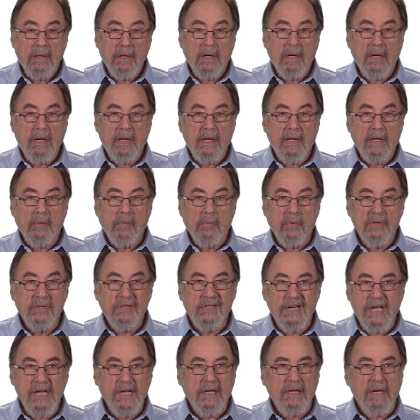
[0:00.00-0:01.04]
Uh, it was
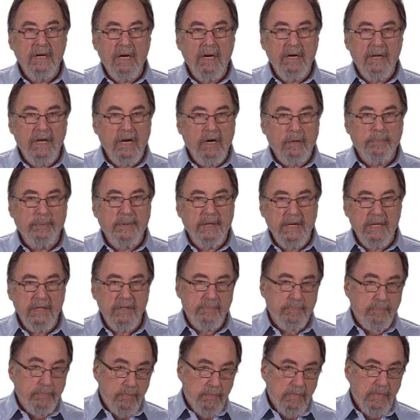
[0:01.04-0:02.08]
taken on
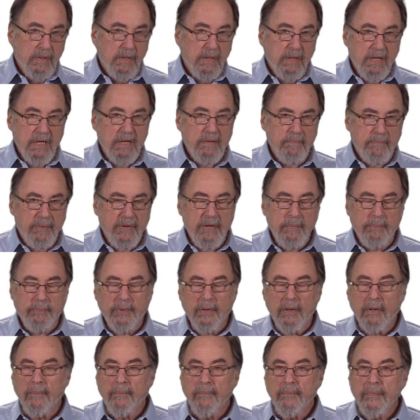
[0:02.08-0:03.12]
airplanes in
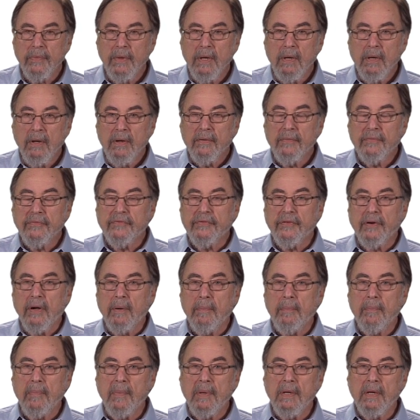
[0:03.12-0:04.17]
people
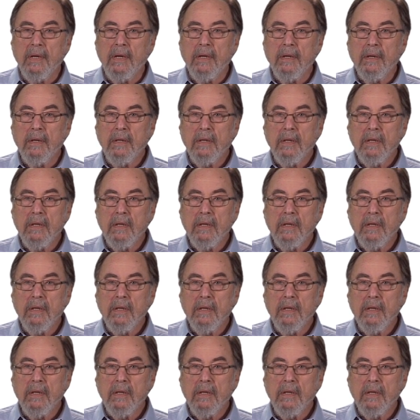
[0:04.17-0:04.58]
from uh,